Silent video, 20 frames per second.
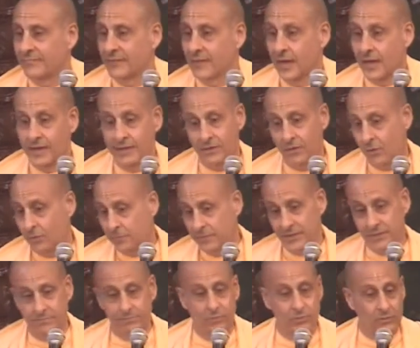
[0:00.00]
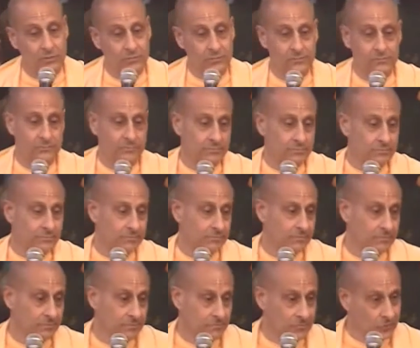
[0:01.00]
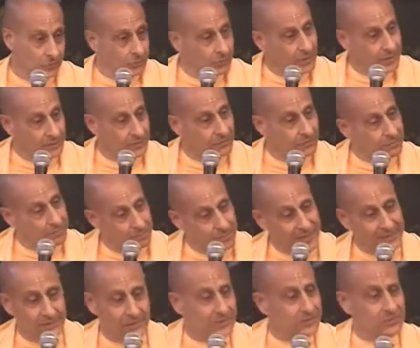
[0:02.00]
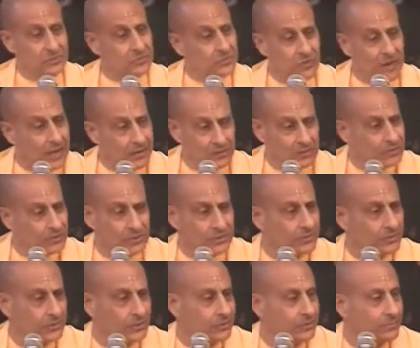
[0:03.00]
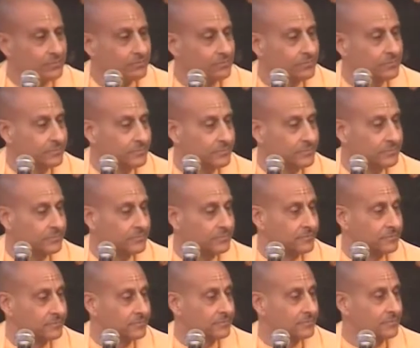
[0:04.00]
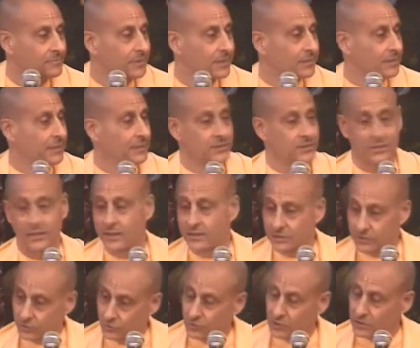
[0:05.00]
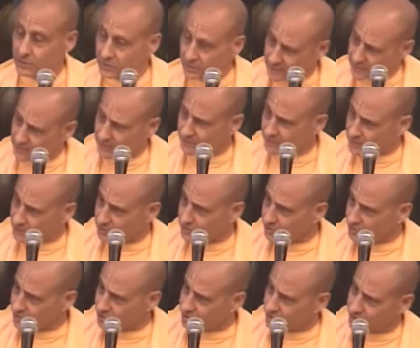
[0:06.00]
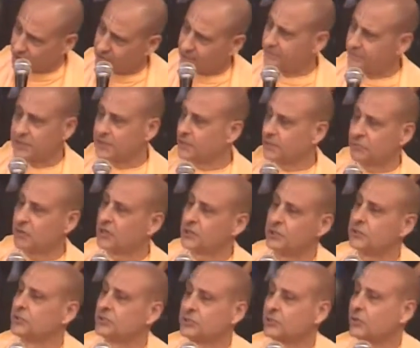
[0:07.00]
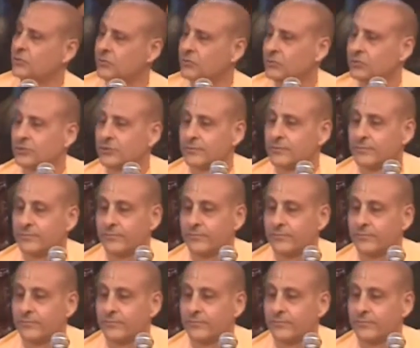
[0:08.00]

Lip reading: I know people who went to best astrologers and they said, you will live till 71 years old.